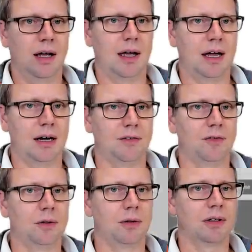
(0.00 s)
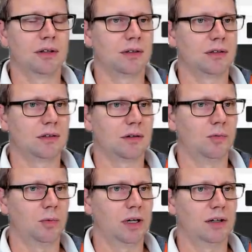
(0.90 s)
And if we look at this,
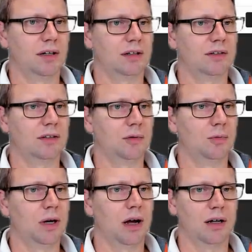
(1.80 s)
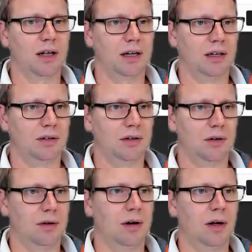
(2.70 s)
we can then see we are getting
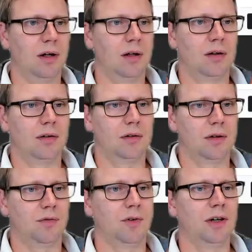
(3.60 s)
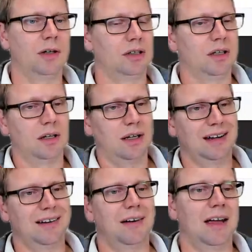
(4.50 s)
the real
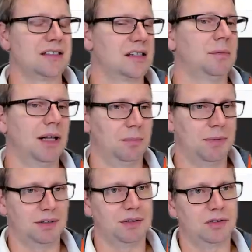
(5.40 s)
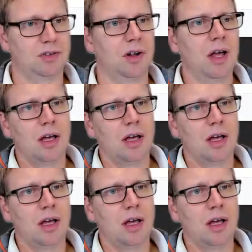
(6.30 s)
XML message.